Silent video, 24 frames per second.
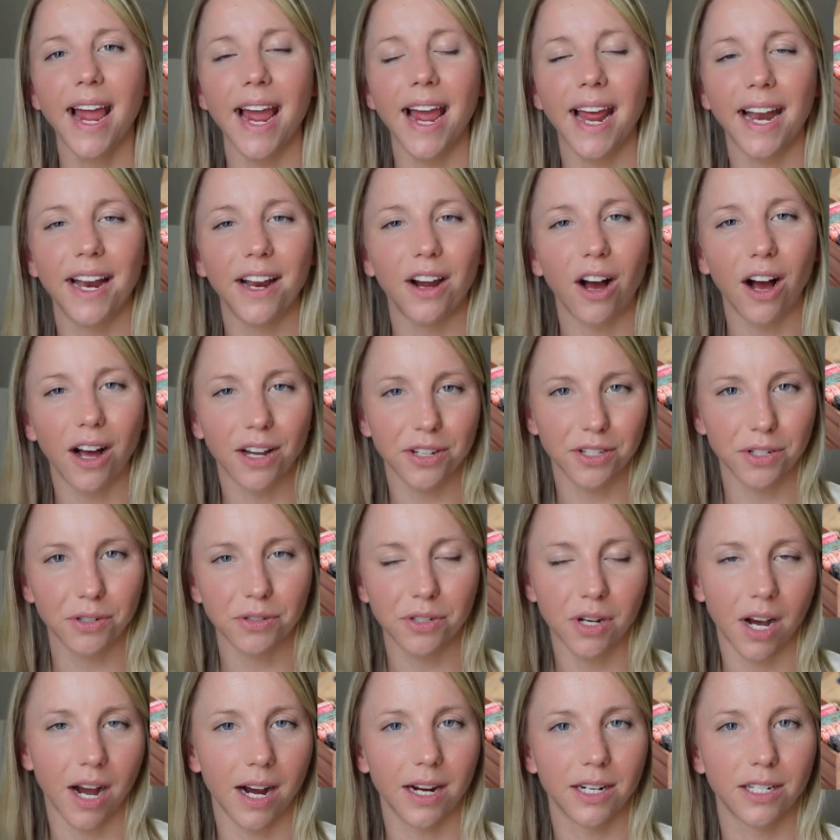and it also
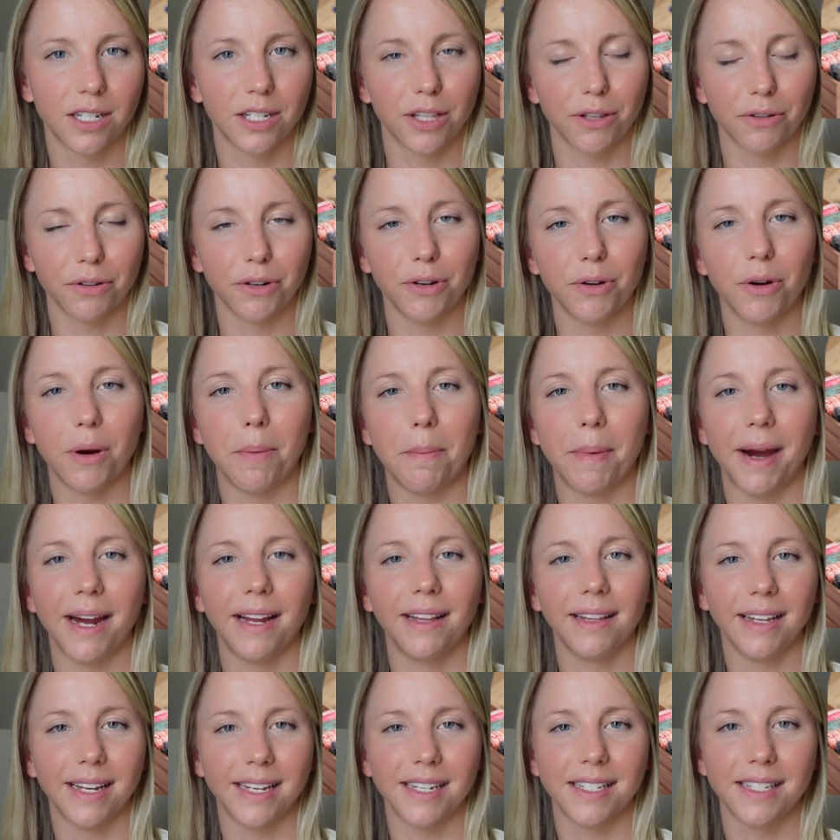talks through my
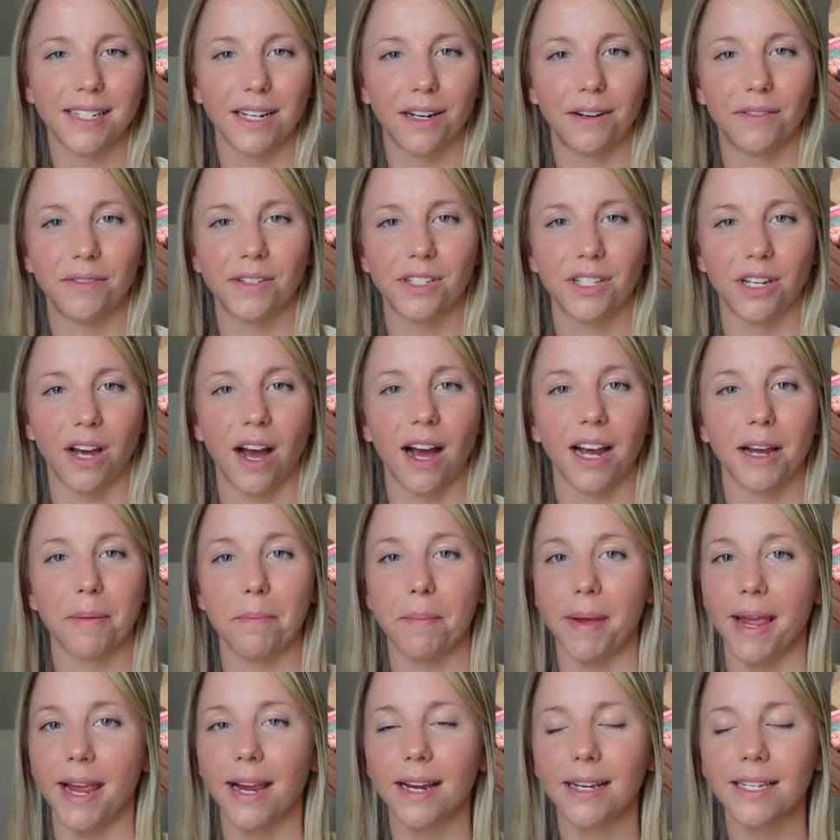list of sock
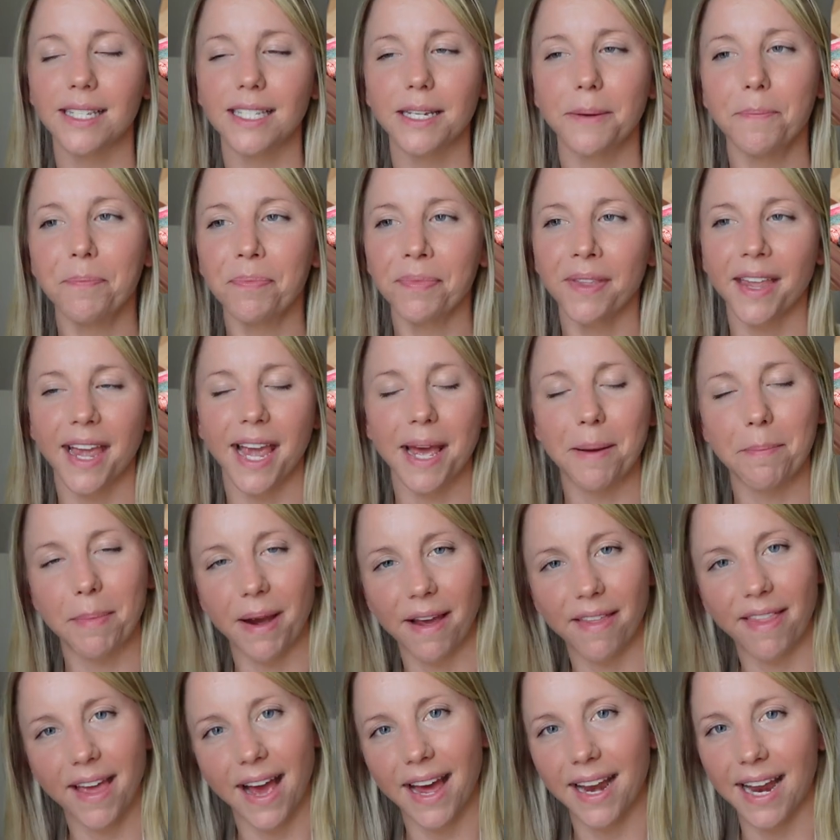makes. And
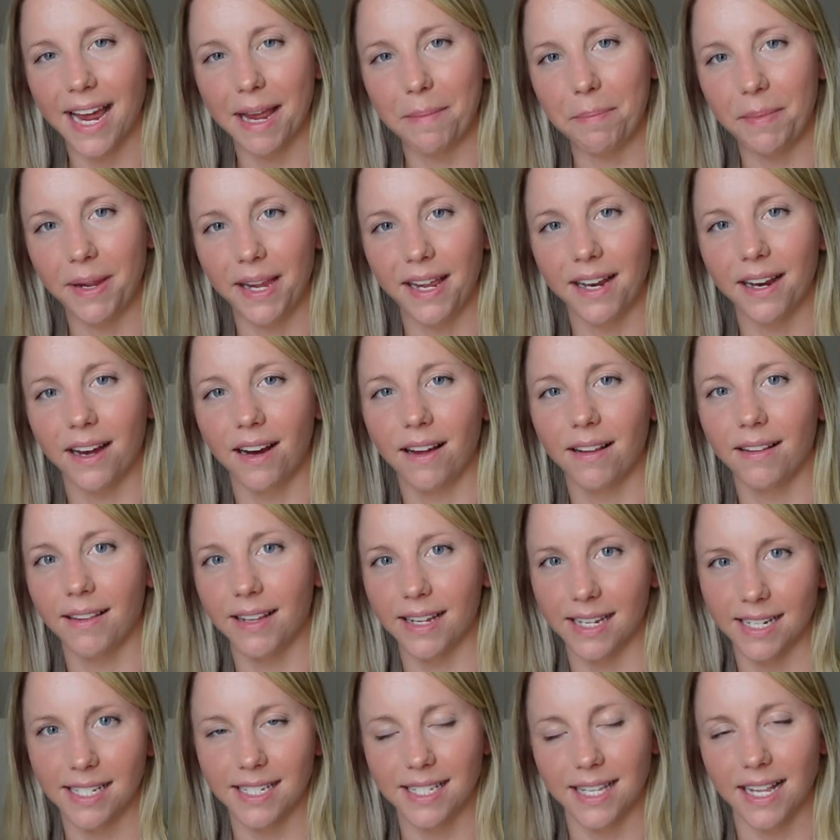by that, I mean a
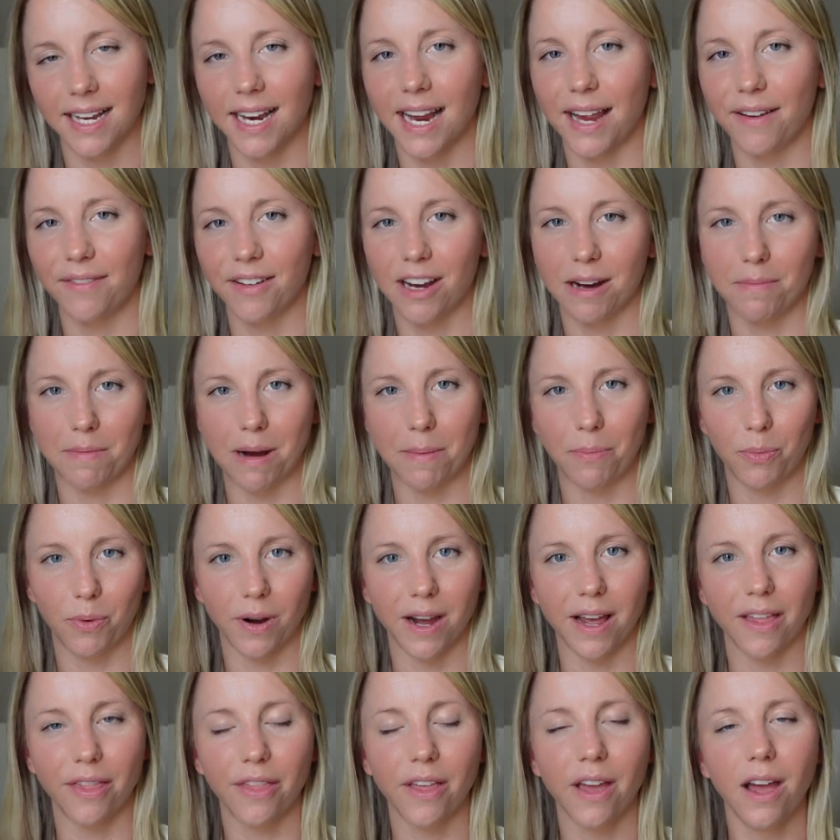list that I've come up
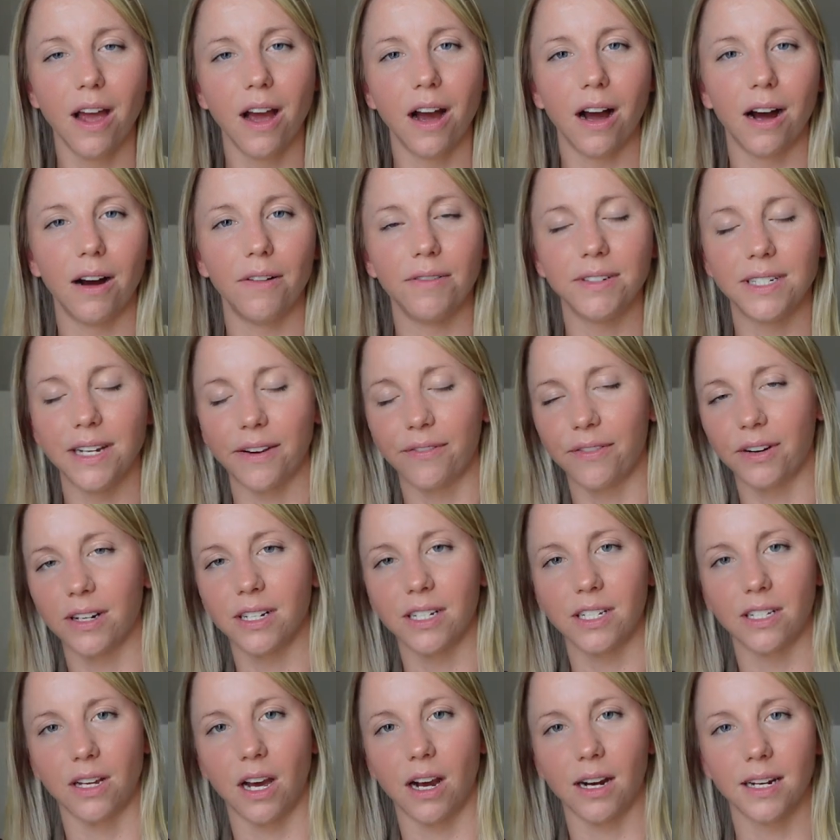with of
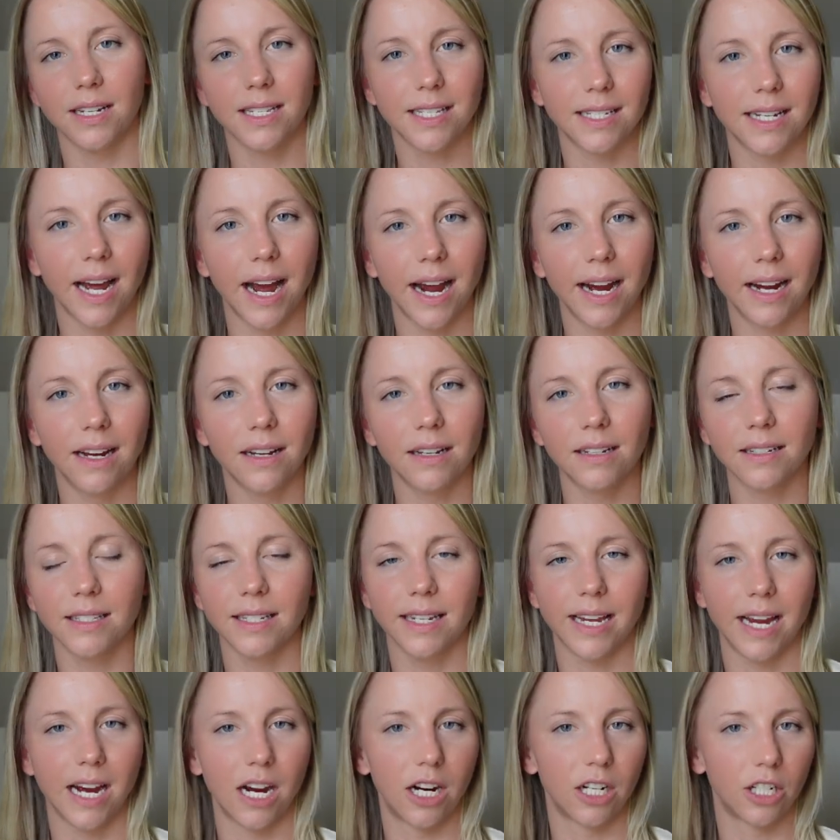different sock
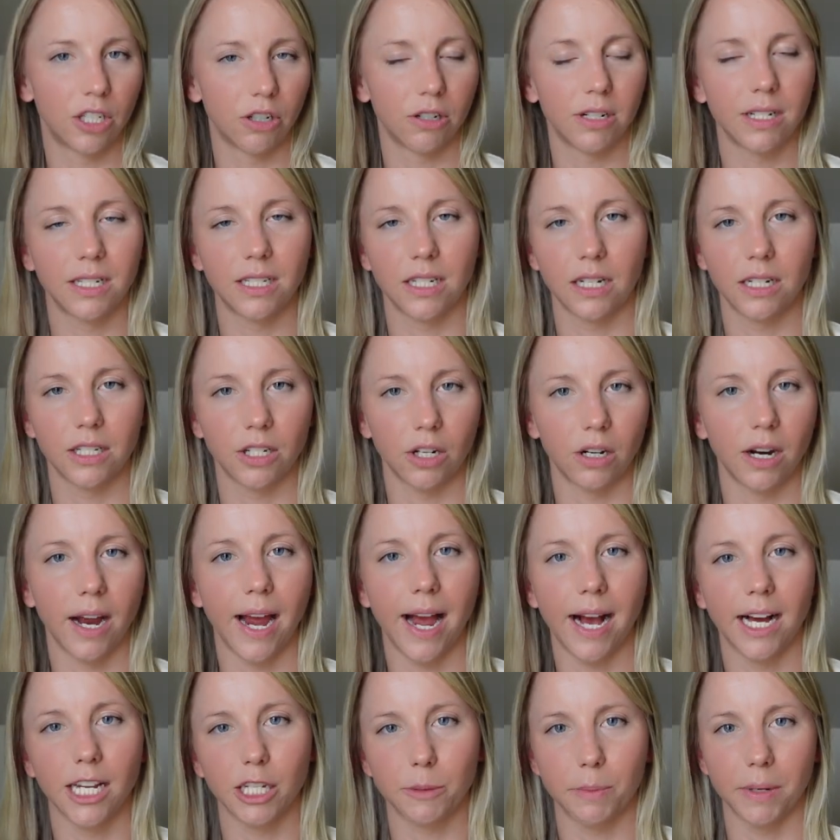styles, characteristics, or
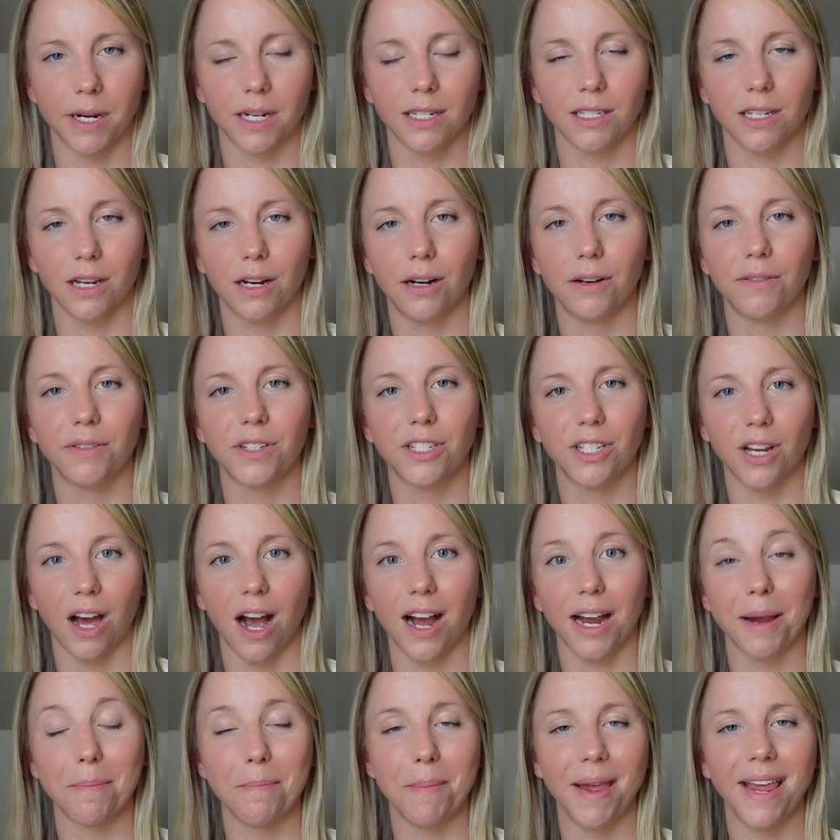aspects of
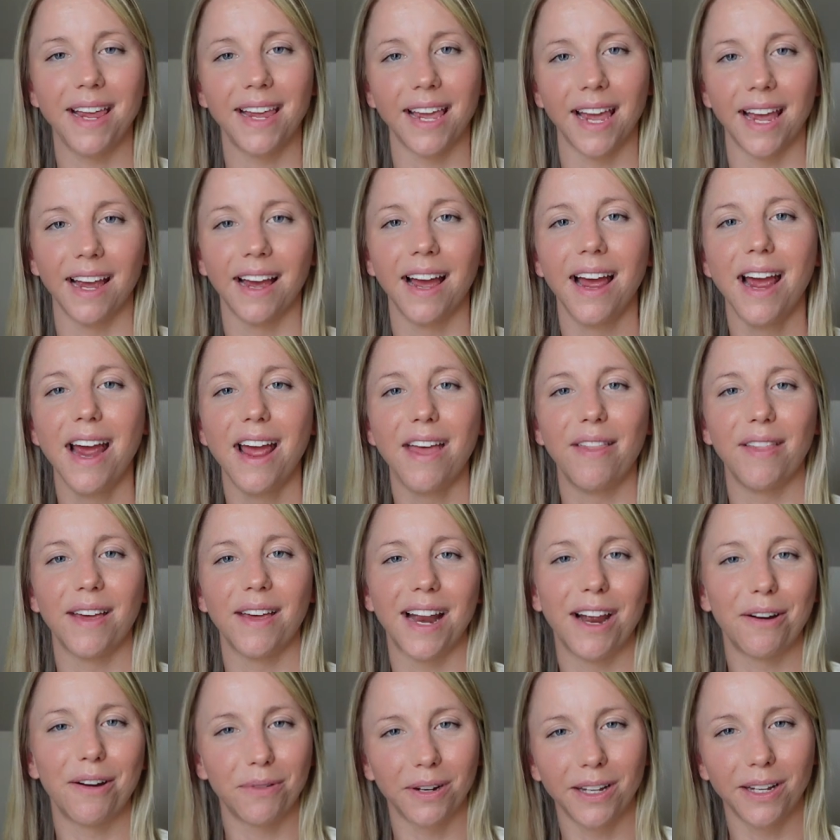sock making
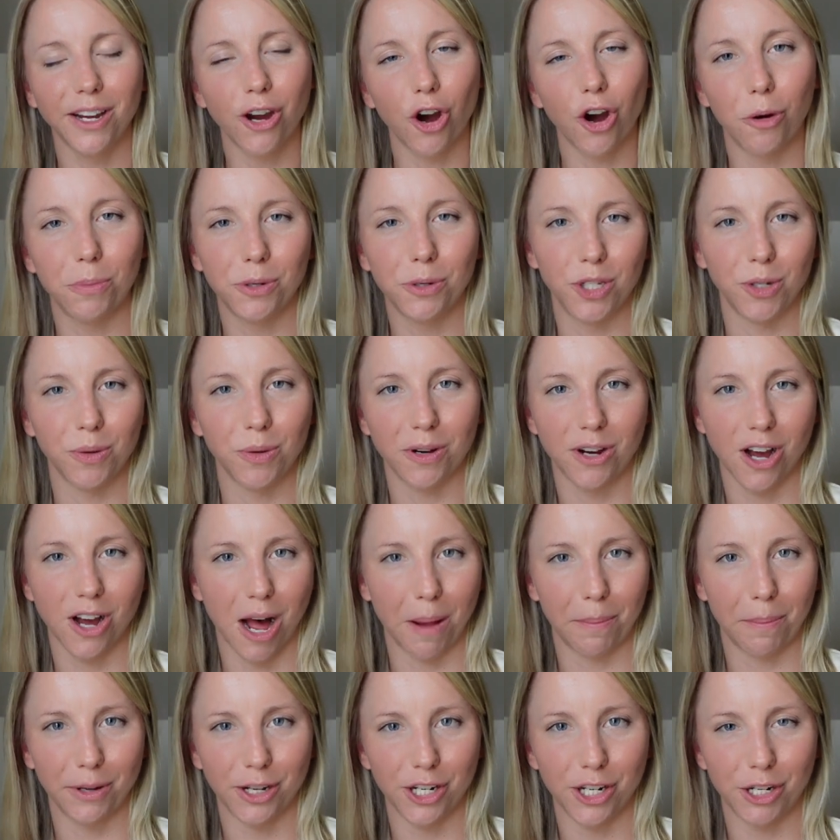that I really hope to
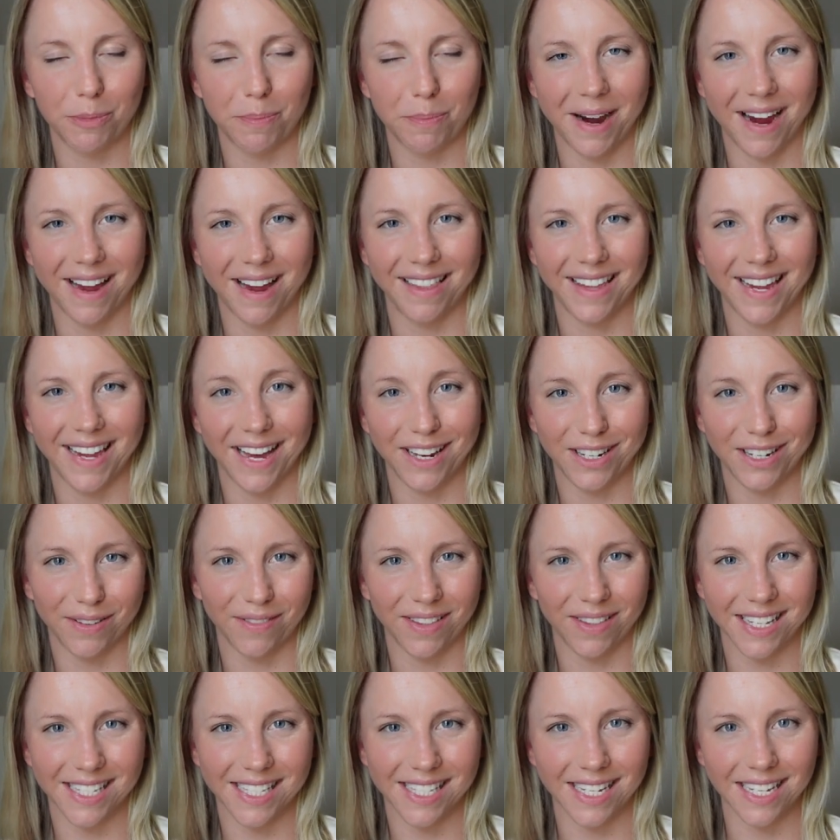accomplish by the end
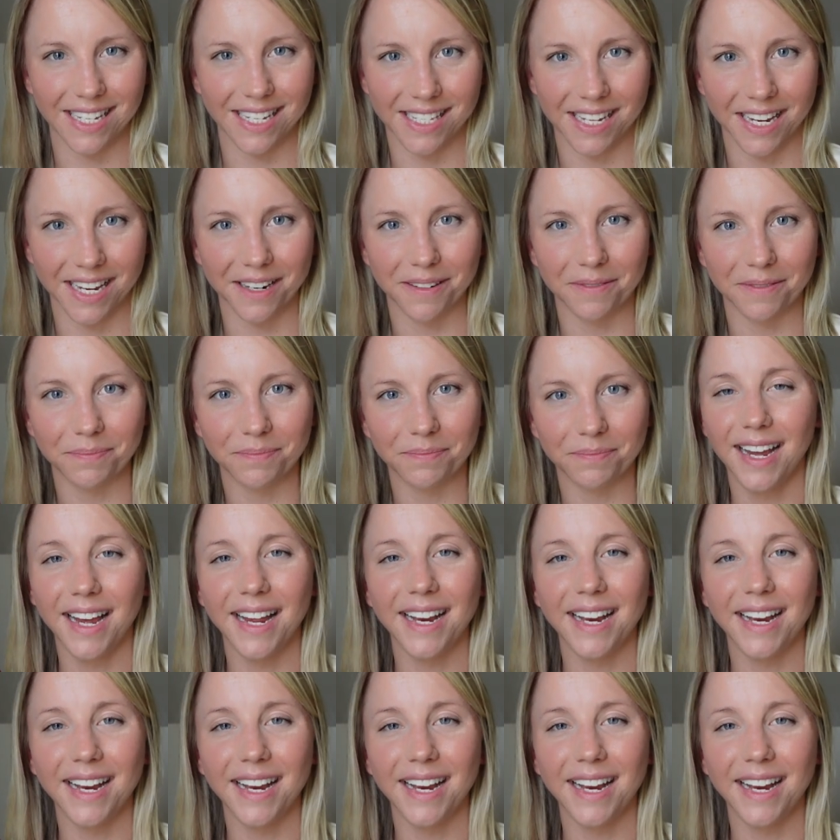of the season.